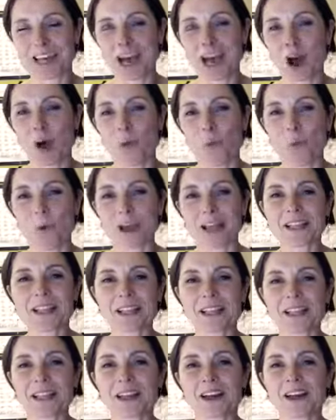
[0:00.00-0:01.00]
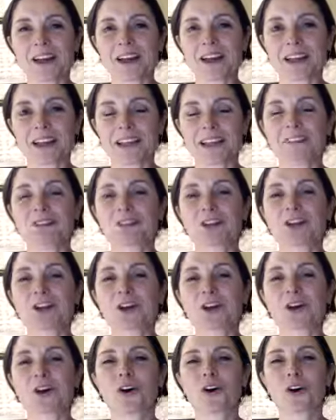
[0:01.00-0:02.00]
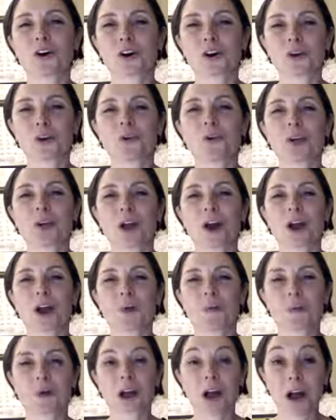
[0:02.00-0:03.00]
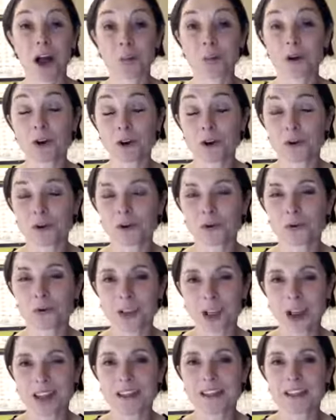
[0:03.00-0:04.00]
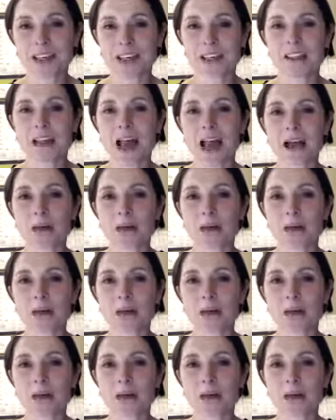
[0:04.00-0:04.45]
Wednesday night, 7 o'clock, you and I will come on a call like this and